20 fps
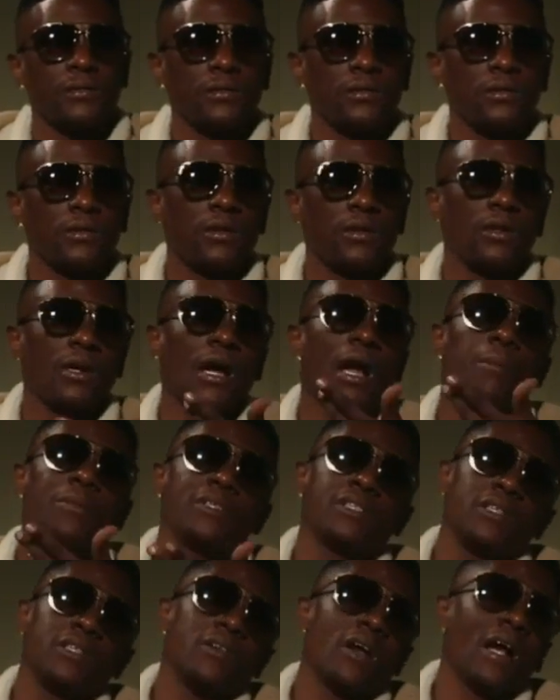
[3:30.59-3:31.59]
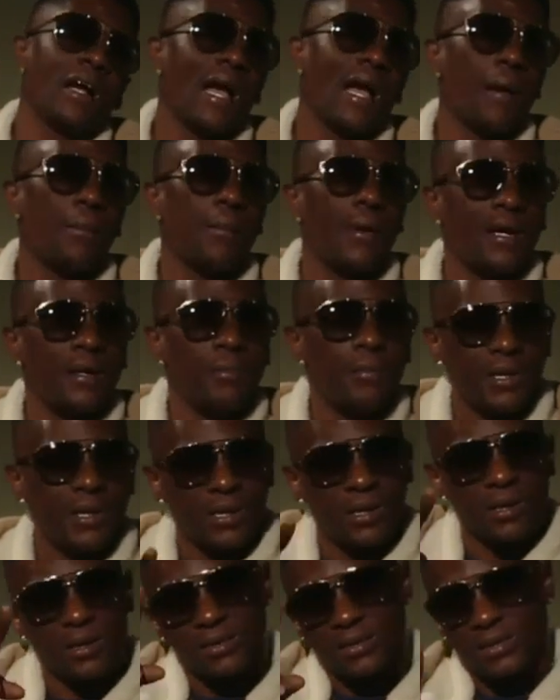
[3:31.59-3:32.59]
You know, I'm gonna tell you I got money
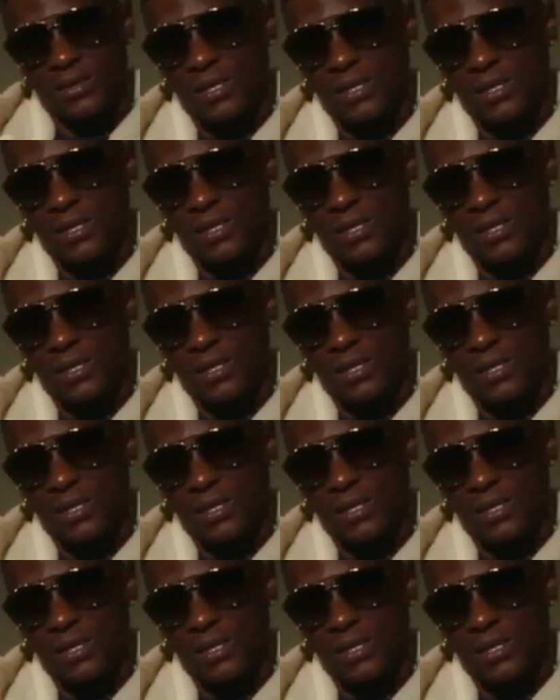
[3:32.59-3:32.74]
because